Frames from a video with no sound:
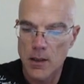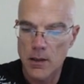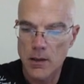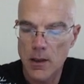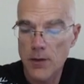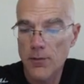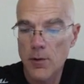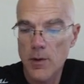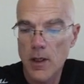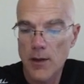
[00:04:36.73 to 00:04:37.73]
Therefore,
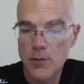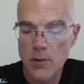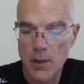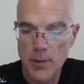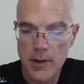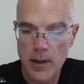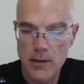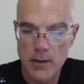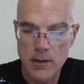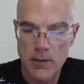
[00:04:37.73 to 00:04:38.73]
we have to
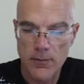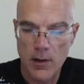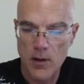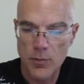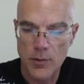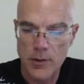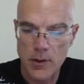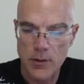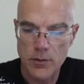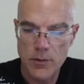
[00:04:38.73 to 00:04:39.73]
replicate either five point
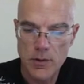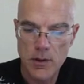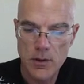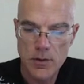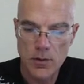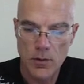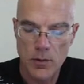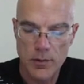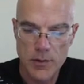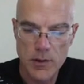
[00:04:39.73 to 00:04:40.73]
eight two six
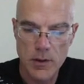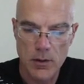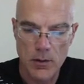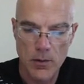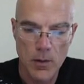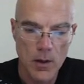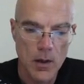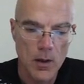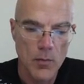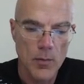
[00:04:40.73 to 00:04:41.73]
or zero
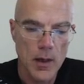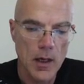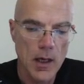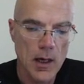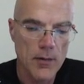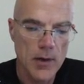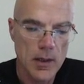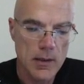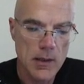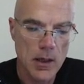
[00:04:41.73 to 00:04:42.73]
by
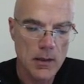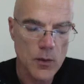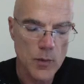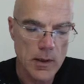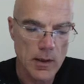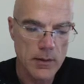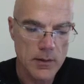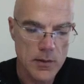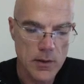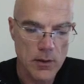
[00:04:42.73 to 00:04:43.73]
having, starting with
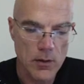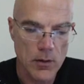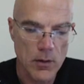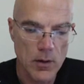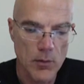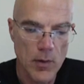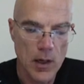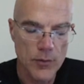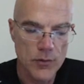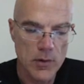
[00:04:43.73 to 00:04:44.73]
delta zero,
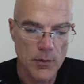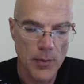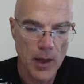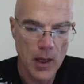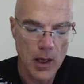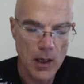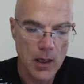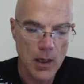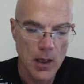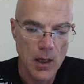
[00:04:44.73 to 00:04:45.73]
amount in
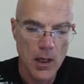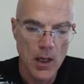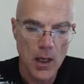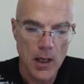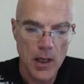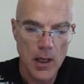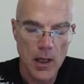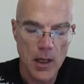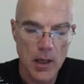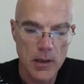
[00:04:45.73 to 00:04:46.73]
bank,
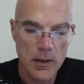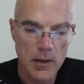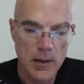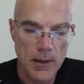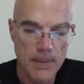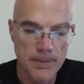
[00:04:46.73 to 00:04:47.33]
and uh,